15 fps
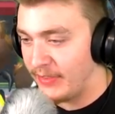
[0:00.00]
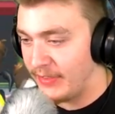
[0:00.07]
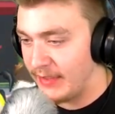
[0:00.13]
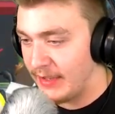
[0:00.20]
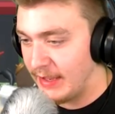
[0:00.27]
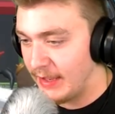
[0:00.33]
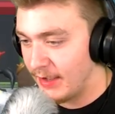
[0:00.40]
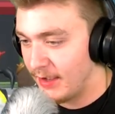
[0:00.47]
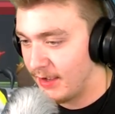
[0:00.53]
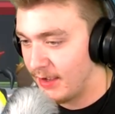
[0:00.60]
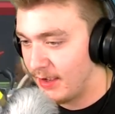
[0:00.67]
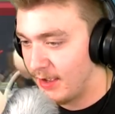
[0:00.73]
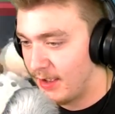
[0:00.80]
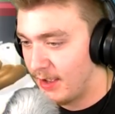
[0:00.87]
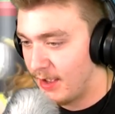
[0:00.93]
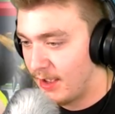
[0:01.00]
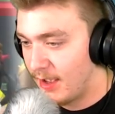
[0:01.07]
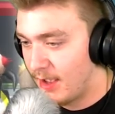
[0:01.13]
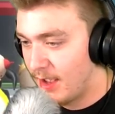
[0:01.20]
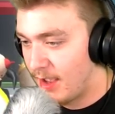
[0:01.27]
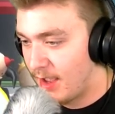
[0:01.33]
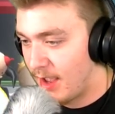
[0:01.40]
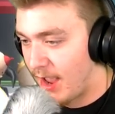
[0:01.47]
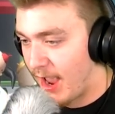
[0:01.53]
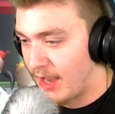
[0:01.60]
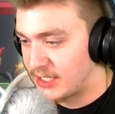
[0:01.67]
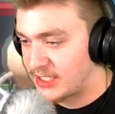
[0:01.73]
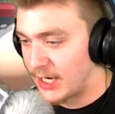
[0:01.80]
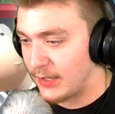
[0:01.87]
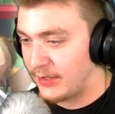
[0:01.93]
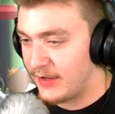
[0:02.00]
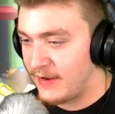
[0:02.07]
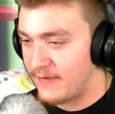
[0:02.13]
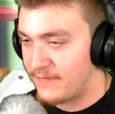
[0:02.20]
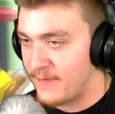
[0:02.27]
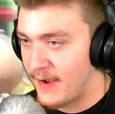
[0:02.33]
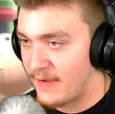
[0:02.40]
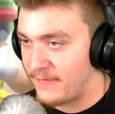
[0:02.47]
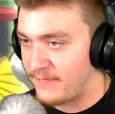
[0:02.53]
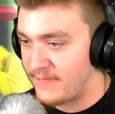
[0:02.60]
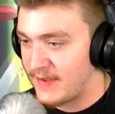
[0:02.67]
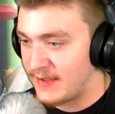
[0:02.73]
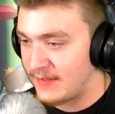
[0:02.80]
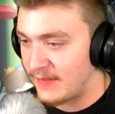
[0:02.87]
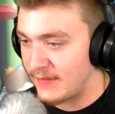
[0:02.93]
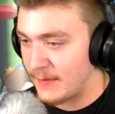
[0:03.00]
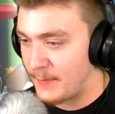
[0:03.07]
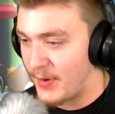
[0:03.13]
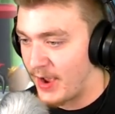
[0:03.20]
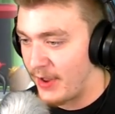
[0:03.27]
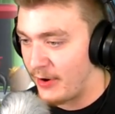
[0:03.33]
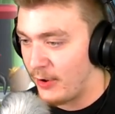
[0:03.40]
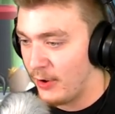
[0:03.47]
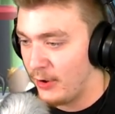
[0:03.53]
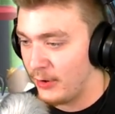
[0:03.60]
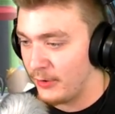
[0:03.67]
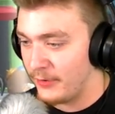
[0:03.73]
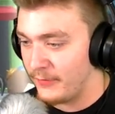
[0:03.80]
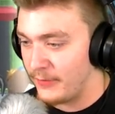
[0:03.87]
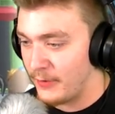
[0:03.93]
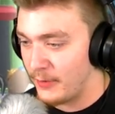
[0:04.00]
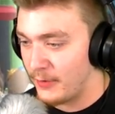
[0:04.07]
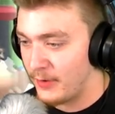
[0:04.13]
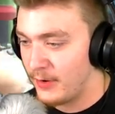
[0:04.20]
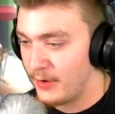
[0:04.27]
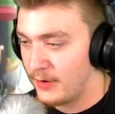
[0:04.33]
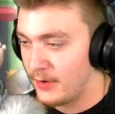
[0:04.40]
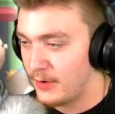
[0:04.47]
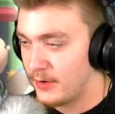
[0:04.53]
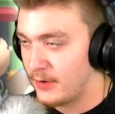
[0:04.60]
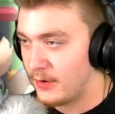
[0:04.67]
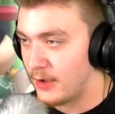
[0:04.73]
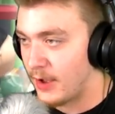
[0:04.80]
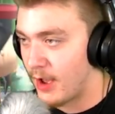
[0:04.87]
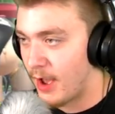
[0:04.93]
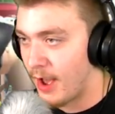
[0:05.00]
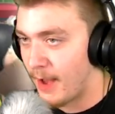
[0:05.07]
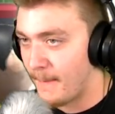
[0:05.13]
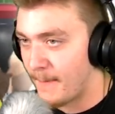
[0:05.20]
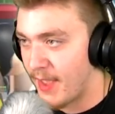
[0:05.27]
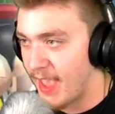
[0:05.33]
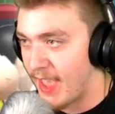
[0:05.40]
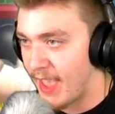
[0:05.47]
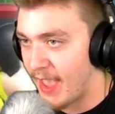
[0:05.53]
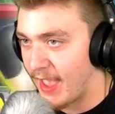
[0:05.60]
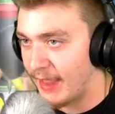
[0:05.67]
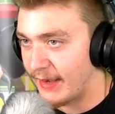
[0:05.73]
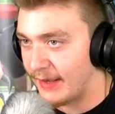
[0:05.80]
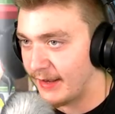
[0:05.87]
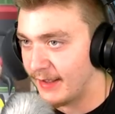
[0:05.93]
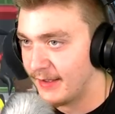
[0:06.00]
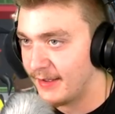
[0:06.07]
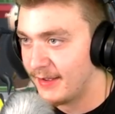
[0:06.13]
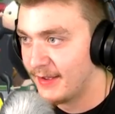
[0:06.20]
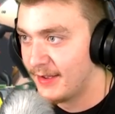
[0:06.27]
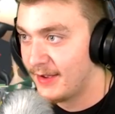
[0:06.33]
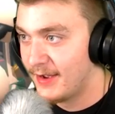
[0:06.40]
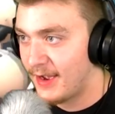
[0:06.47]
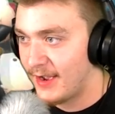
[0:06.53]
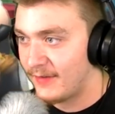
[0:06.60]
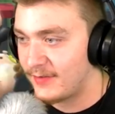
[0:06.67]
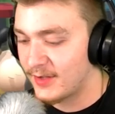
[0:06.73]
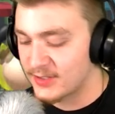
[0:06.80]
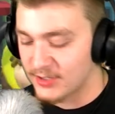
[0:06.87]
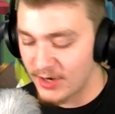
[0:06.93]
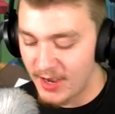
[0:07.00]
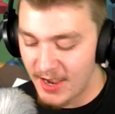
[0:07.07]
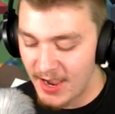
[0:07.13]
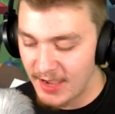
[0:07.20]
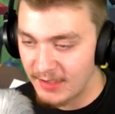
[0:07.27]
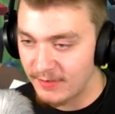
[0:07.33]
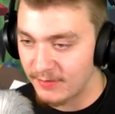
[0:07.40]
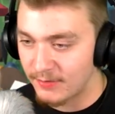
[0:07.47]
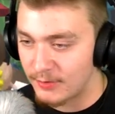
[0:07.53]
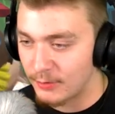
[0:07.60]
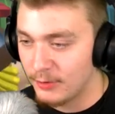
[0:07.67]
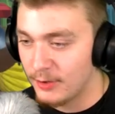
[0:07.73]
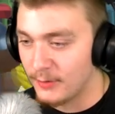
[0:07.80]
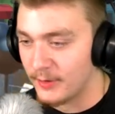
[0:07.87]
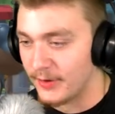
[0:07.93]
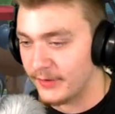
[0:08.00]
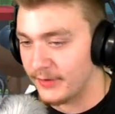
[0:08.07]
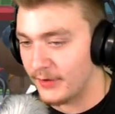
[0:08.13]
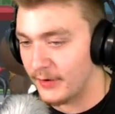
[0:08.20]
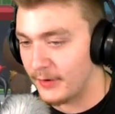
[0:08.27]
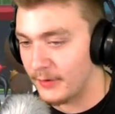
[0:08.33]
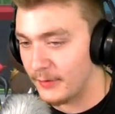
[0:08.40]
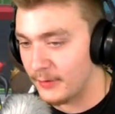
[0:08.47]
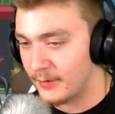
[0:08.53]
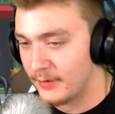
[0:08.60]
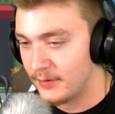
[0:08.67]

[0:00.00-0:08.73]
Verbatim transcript: thee. I shall leave my feces upon all of you. Aw, oh, man. I have such a high score, though.